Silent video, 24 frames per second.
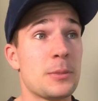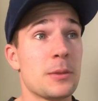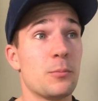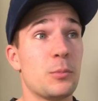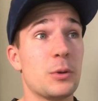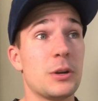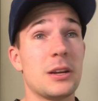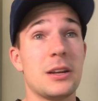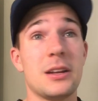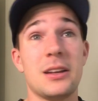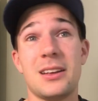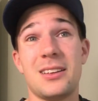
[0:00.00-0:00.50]

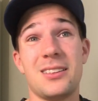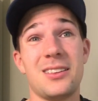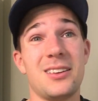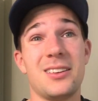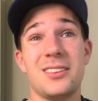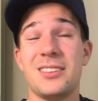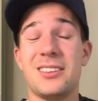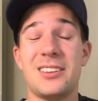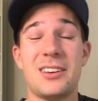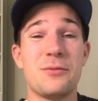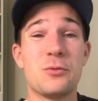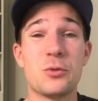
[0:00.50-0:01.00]
But
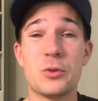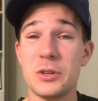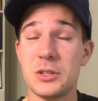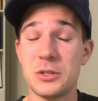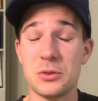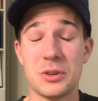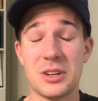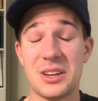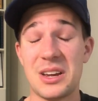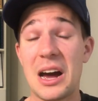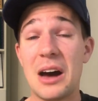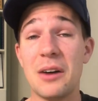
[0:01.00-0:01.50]
I've already
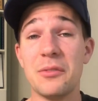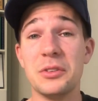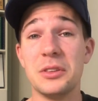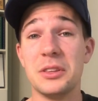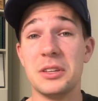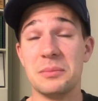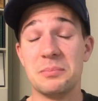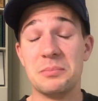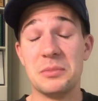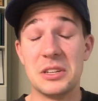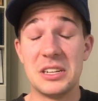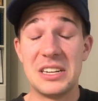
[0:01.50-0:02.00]
sort of covered
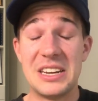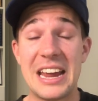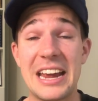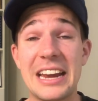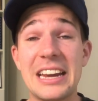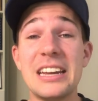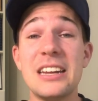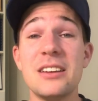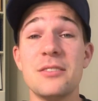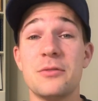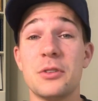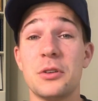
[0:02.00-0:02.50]
the
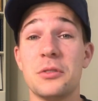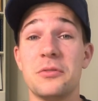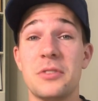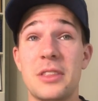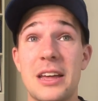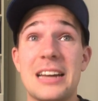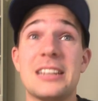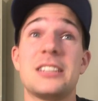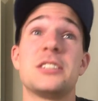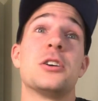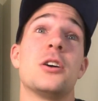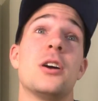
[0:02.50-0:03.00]
negative of
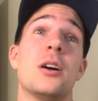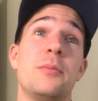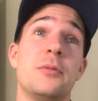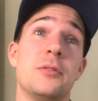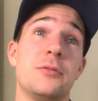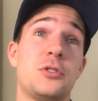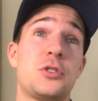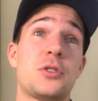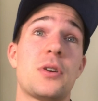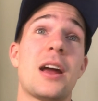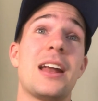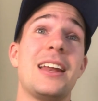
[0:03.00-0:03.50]
that type
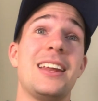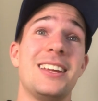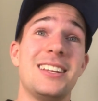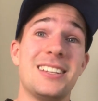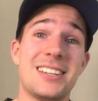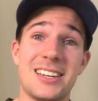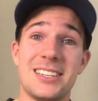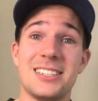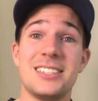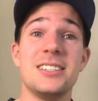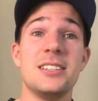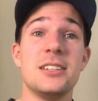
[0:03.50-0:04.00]
of training
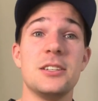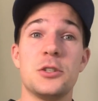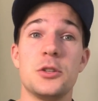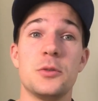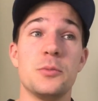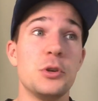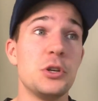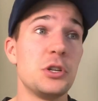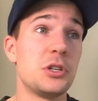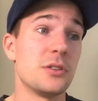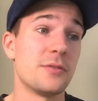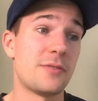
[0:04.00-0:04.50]
intensity
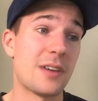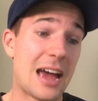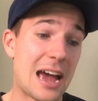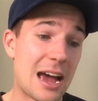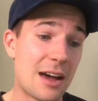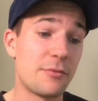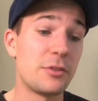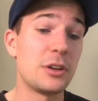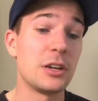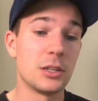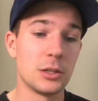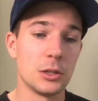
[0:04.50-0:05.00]
distribution, of
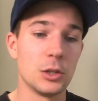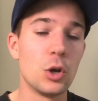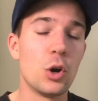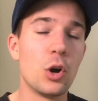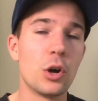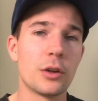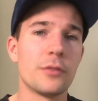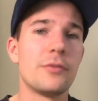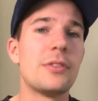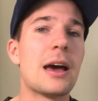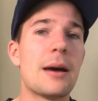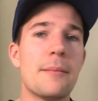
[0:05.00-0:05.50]
having a
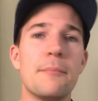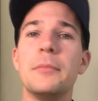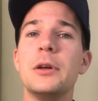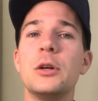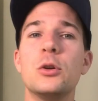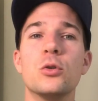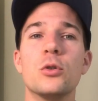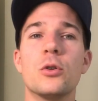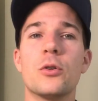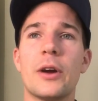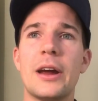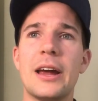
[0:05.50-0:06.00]
lot of that
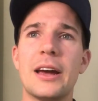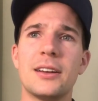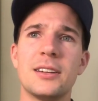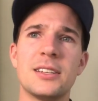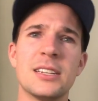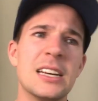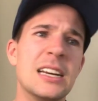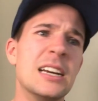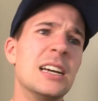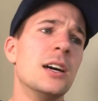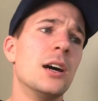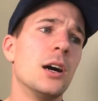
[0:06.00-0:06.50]
middle ground,
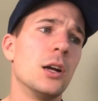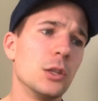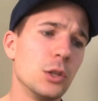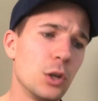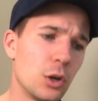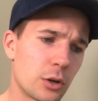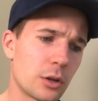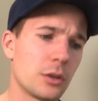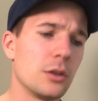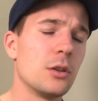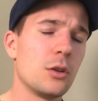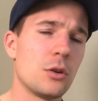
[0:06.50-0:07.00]
a
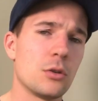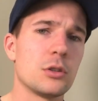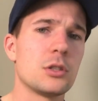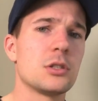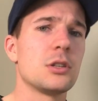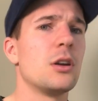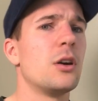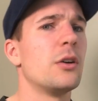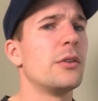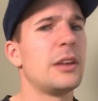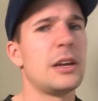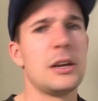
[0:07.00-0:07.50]
lot of the long
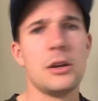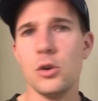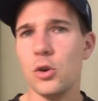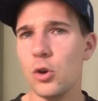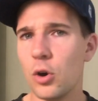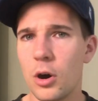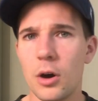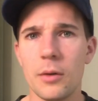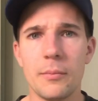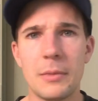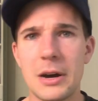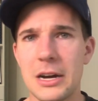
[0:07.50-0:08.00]
slow, and then
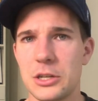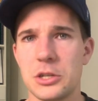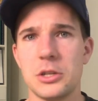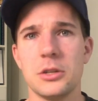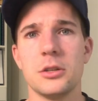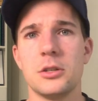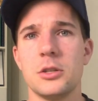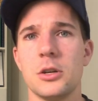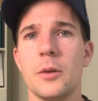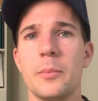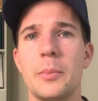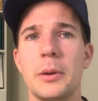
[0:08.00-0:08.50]
not much at
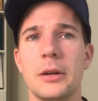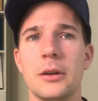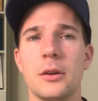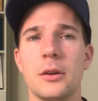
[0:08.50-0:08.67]
the top end